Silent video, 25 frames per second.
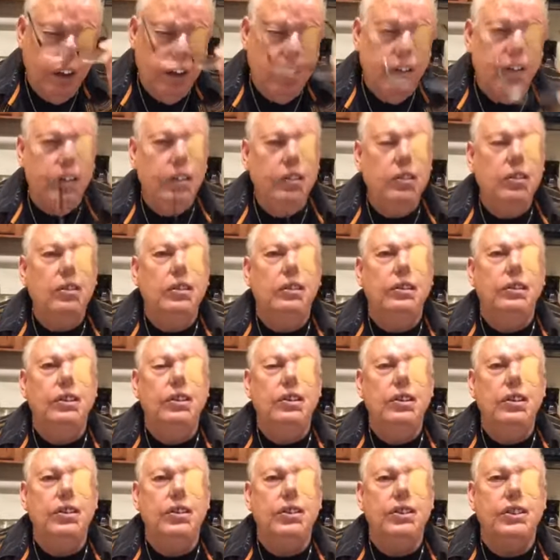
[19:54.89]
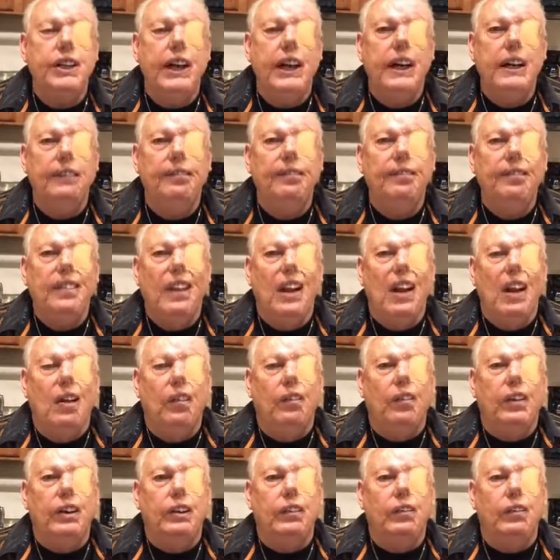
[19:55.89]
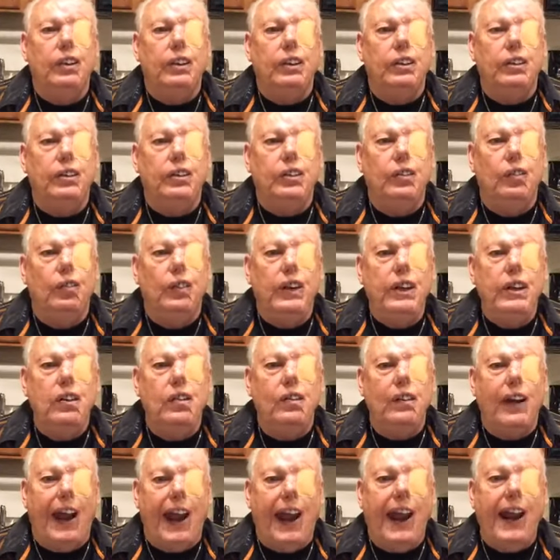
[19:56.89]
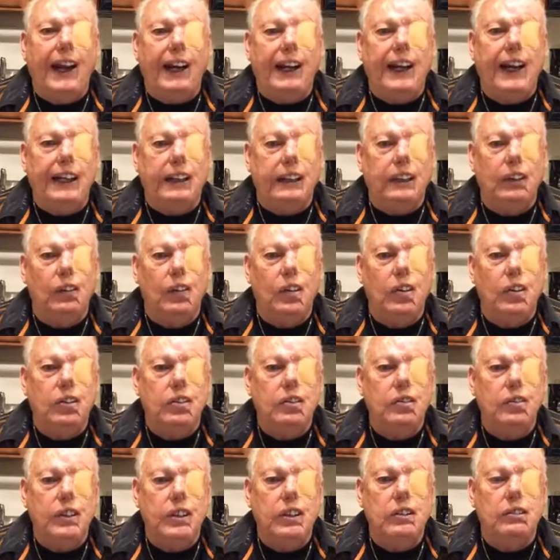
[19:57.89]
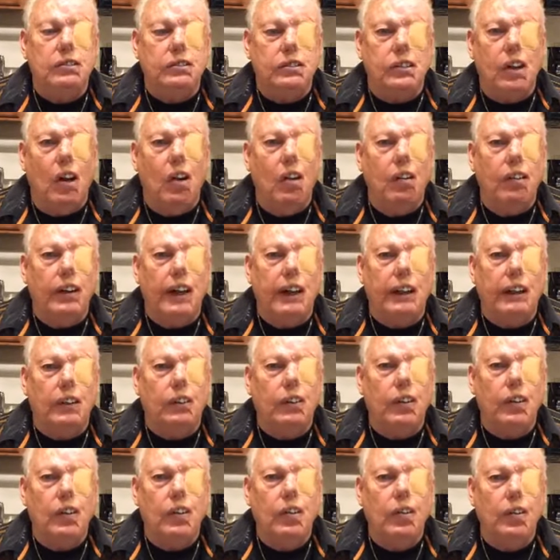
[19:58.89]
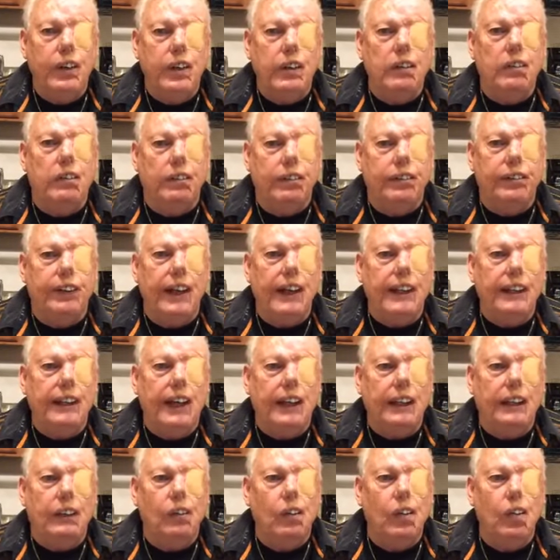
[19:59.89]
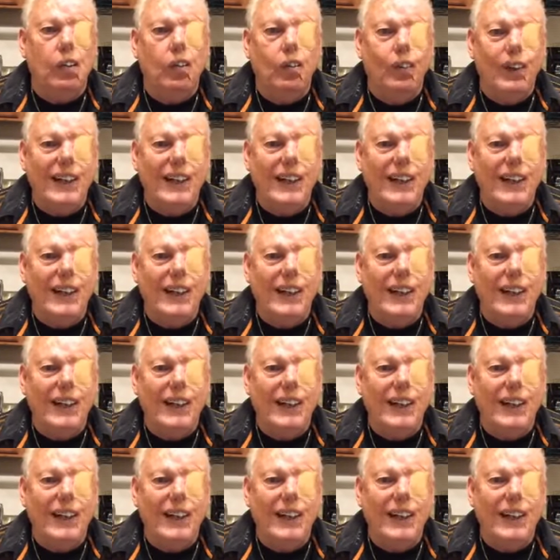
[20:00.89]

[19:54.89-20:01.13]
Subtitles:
Do you understand when we don't act like the world, we don't talk like the world, we don't think like the world,